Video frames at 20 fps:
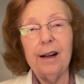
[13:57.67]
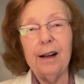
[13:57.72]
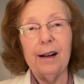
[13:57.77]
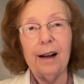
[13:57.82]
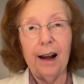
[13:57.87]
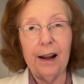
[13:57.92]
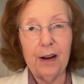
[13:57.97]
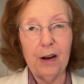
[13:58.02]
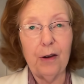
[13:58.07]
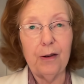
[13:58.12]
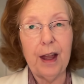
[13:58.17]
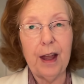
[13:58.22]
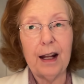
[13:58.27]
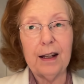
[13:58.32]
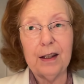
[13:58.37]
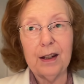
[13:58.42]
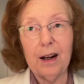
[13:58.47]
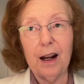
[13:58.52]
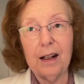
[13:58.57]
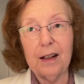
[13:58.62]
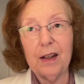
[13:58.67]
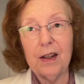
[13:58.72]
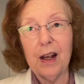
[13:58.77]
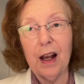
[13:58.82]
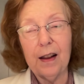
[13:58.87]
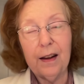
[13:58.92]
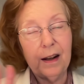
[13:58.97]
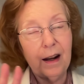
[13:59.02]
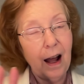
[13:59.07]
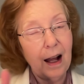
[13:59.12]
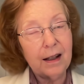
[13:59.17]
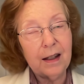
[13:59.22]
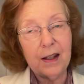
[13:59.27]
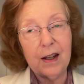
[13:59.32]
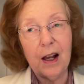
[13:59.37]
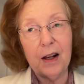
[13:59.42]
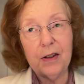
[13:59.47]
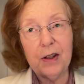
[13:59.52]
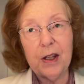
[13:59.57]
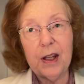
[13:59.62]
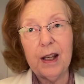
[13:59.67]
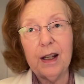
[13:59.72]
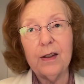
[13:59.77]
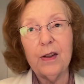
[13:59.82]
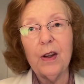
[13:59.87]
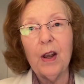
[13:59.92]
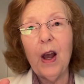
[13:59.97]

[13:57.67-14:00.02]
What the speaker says: I know that's not Celsius.